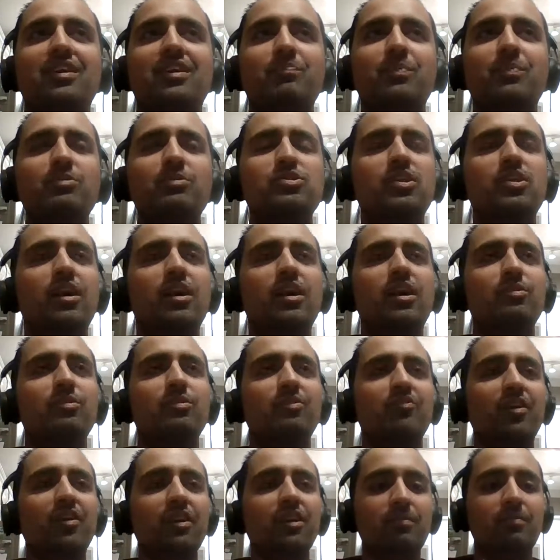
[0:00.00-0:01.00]
was talking to a
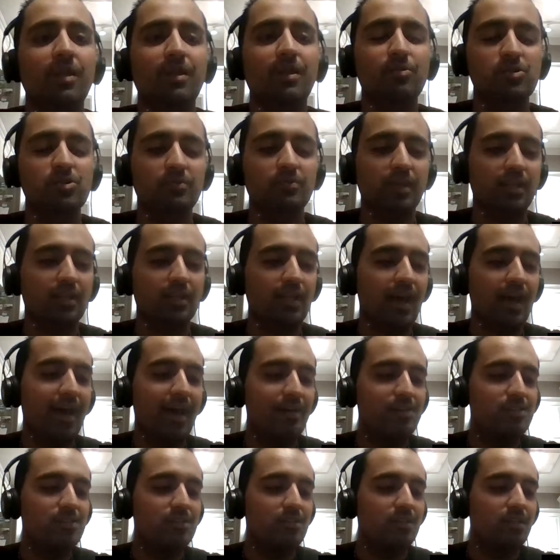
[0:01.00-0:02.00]
friend of mine who was in my
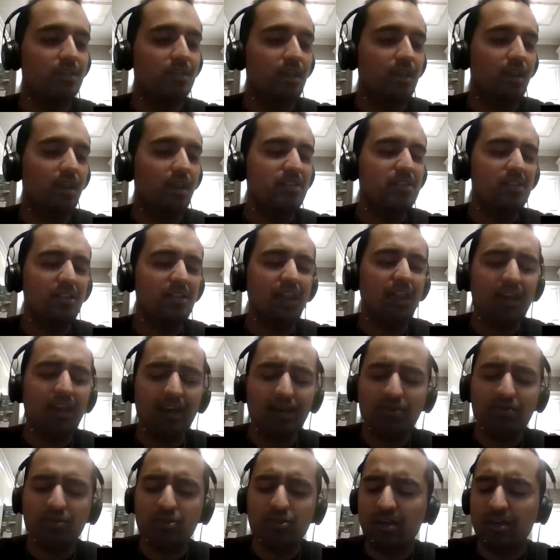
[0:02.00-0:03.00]
class, and I said, yeah,
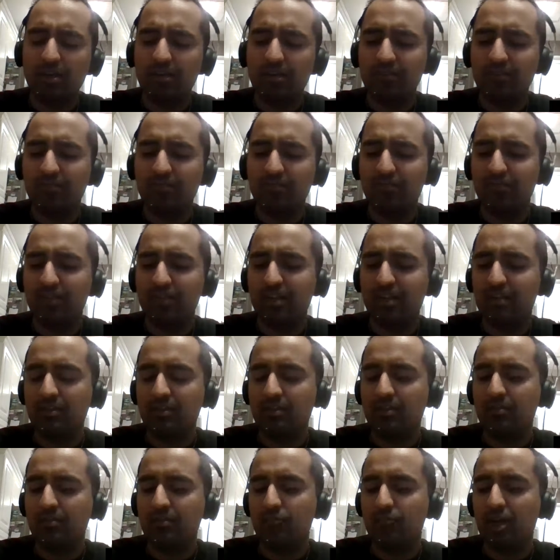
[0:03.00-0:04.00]
I'm trying to
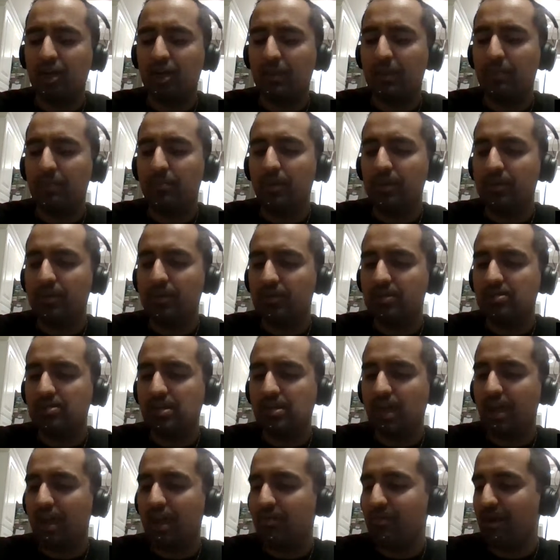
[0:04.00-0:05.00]
get the Rock Band bundle. He's
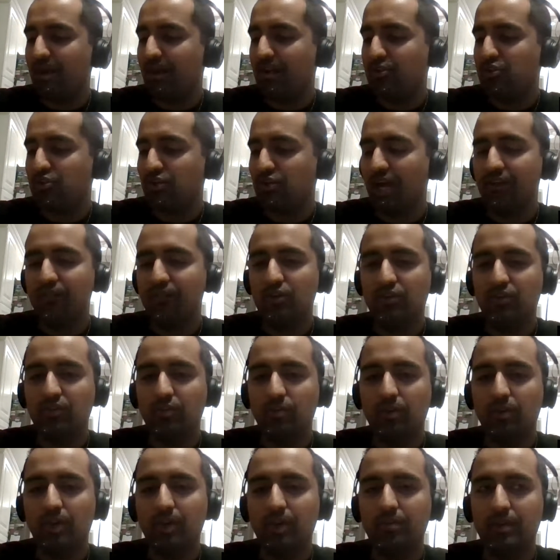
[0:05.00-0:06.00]
like, hey man, I'll drive you if
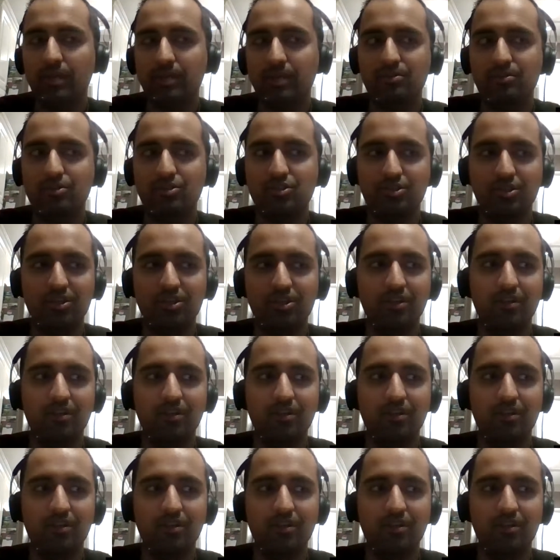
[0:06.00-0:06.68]
you want. I'm like, sure.